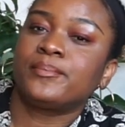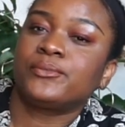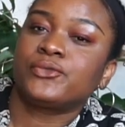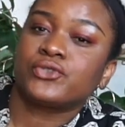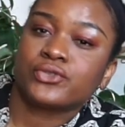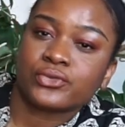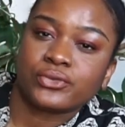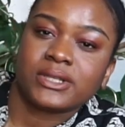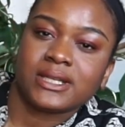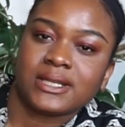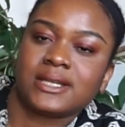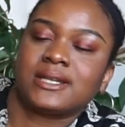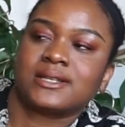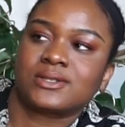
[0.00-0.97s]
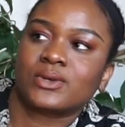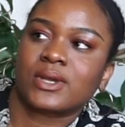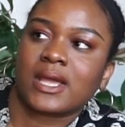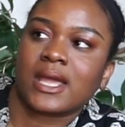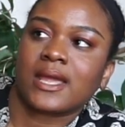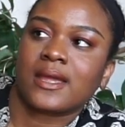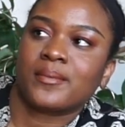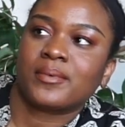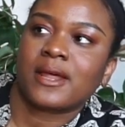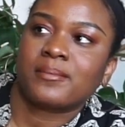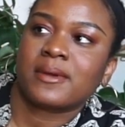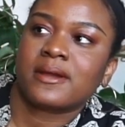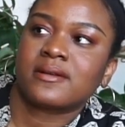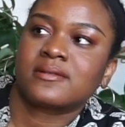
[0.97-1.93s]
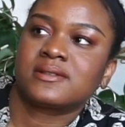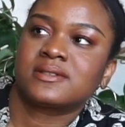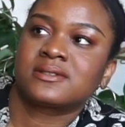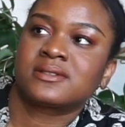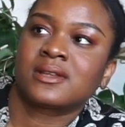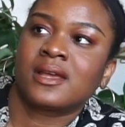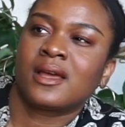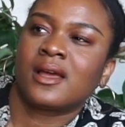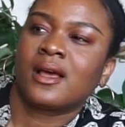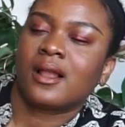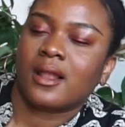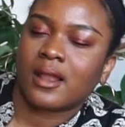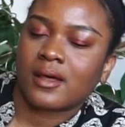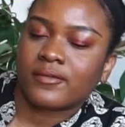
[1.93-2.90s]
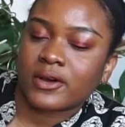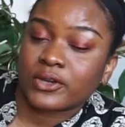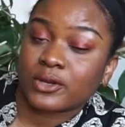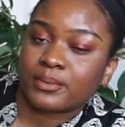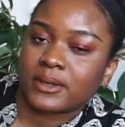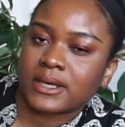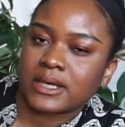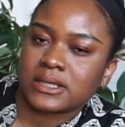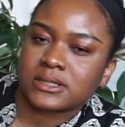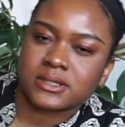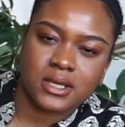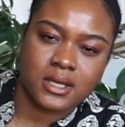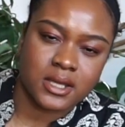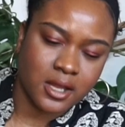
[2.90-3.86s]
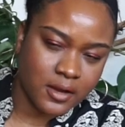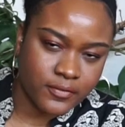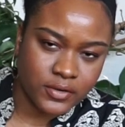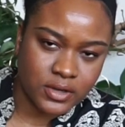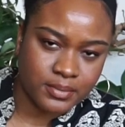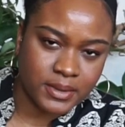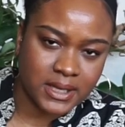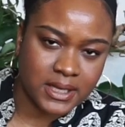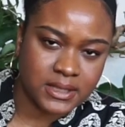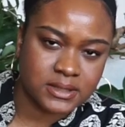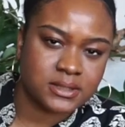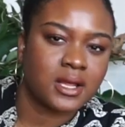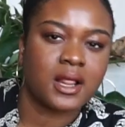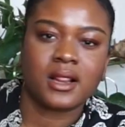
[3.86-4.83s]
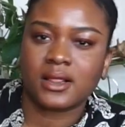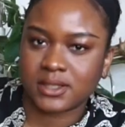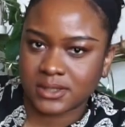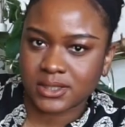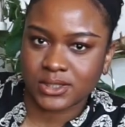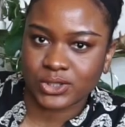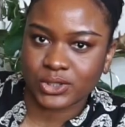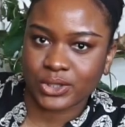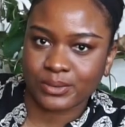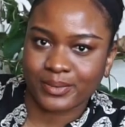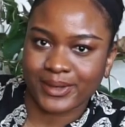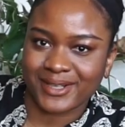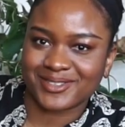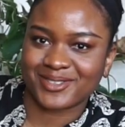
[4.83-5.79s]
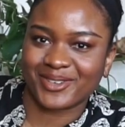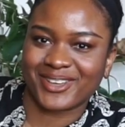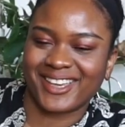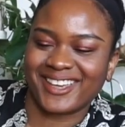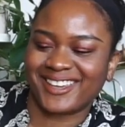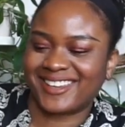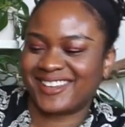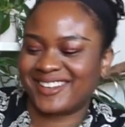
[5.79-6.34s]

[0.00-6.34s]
needs, okay? Plant parents, love on your plants, care for your plants, listen to your plants, okay?